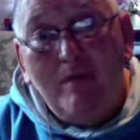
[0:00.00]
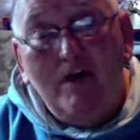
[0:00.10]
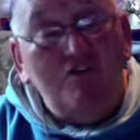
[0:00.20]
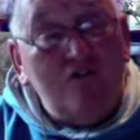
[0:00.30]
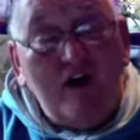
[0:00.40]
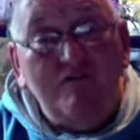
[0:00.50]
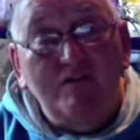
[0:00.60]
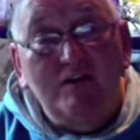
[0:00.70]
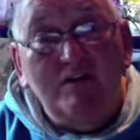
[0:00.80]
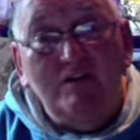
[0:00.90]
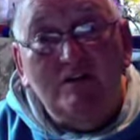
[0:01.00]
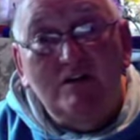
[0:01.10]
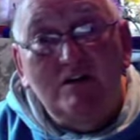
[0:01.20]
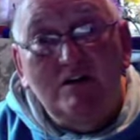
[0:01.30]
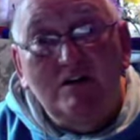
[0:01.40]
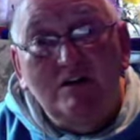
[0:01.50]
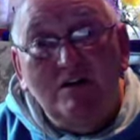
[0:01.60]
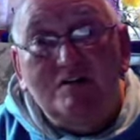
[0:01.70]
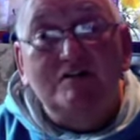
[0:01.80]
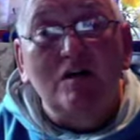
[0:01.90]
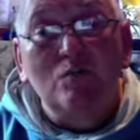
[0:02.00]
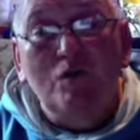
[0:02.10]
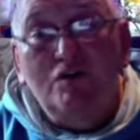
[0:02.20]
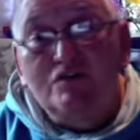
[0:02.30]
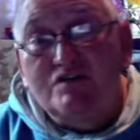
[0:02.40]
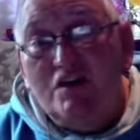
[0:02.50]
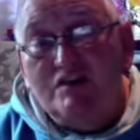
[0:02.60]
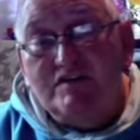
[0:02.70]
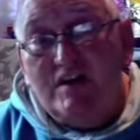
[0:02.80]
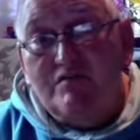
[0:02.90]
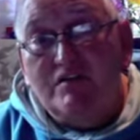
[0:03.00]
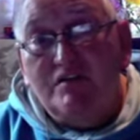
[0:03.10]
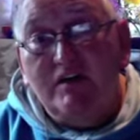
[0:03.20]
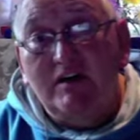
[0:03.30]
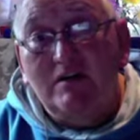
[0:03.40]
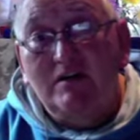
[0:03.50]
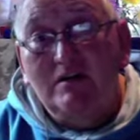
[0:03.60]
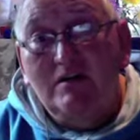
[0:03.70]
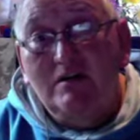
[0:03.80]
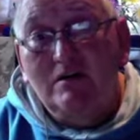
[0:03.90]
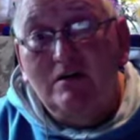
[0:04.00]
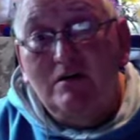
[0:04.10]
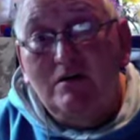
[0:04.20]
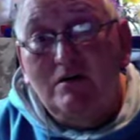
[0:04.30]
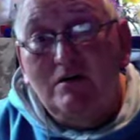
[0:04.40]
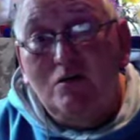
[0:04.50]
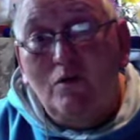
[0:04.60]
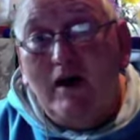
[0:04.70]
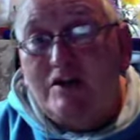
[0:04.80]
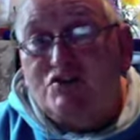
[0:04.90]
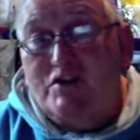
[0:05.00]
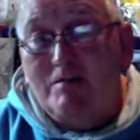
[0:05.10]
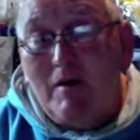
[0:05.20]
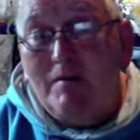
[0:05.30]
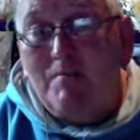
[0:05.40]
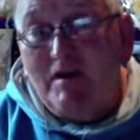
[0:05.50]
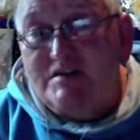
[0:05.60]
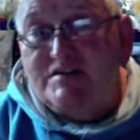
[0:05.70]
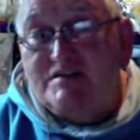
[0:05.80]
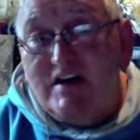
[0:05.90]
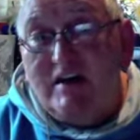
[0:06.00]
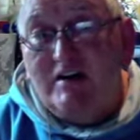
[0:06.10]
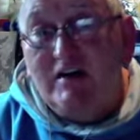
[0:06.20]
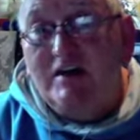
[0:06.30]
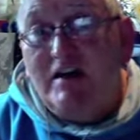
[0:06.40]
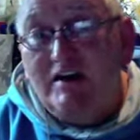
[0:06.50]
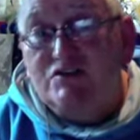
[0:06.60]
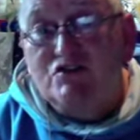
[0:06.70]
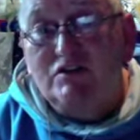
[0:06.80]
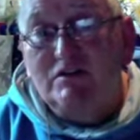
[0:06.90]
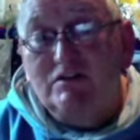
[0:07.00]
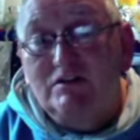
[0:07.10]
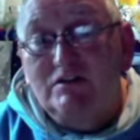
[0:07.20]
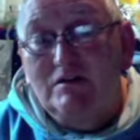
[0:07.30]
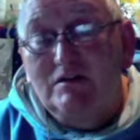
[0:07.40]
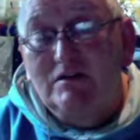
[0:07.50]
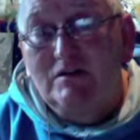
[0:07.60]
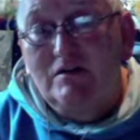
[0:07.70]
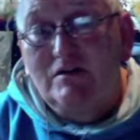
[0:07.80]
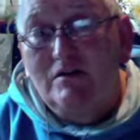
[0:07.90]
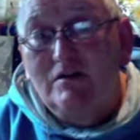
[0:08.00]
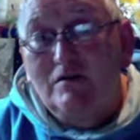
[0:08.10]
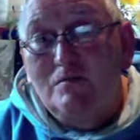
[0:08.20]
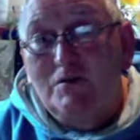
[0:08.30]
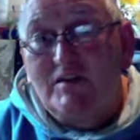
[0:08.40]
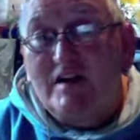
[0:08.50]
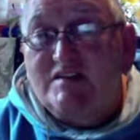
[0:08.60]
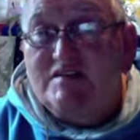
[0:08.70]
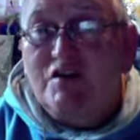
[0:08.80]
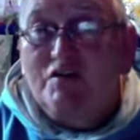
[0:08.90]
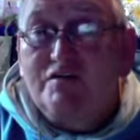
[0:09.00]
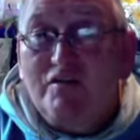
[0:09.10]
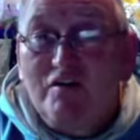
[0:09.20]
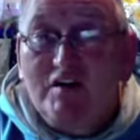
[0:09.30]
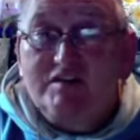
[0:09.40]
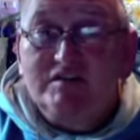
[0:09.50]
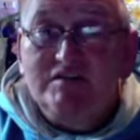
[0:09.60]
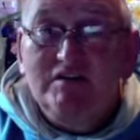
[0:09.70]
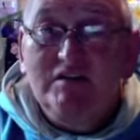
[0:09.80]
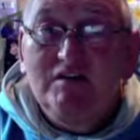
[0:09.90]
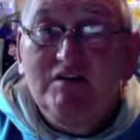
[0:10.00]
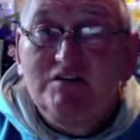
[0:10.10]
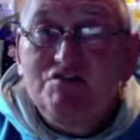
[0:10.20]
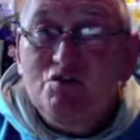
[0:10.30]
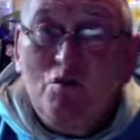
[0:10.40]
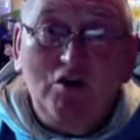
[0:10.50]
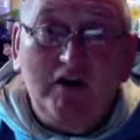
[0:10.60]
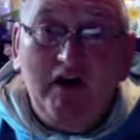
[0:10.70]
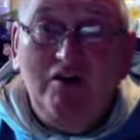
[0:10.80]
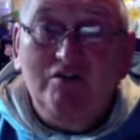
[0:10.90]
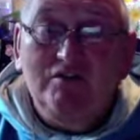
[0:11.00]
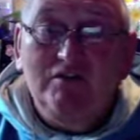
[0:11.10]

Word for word: a traveller, or someone who's lost everything, we actually might be entertaining an angel. But that's not for us to work out.